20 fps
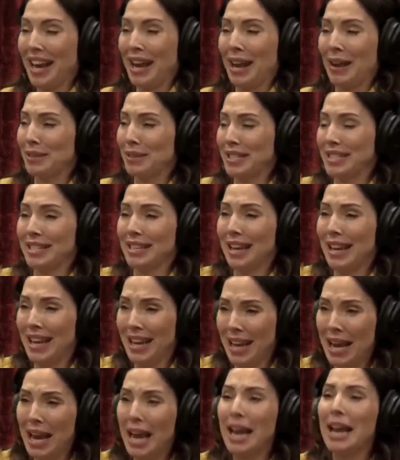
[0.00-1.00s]
And then he put was, his
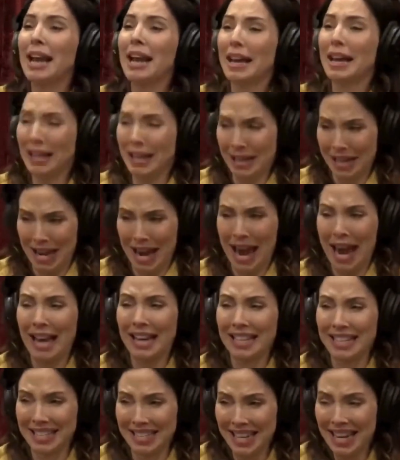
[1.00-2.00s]
shirt on over
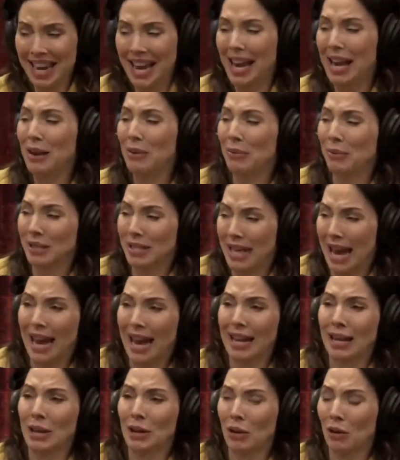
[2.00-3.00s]
that? Yes, and it was
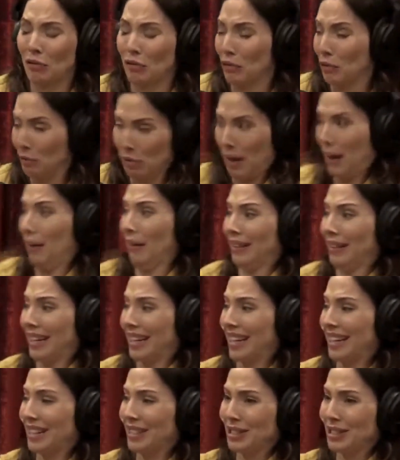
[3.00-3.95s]
hanging over the railing.